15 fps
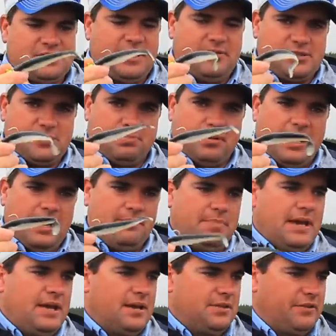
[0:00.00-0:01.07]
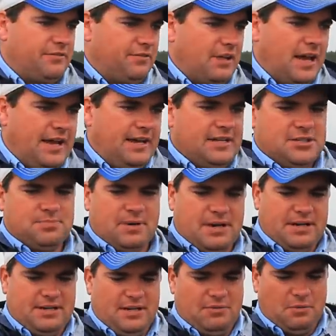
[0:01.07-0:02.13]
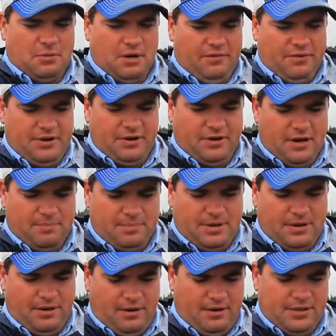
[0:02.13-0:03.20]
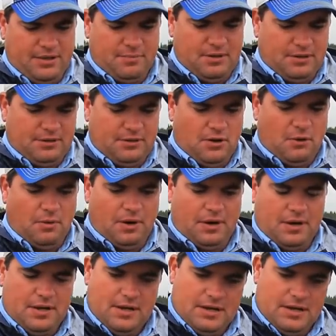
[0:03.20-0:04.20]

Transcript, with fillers: they supply bait on their fly-ins, but I tell you what, whenever you're up here in the middle of nowhere,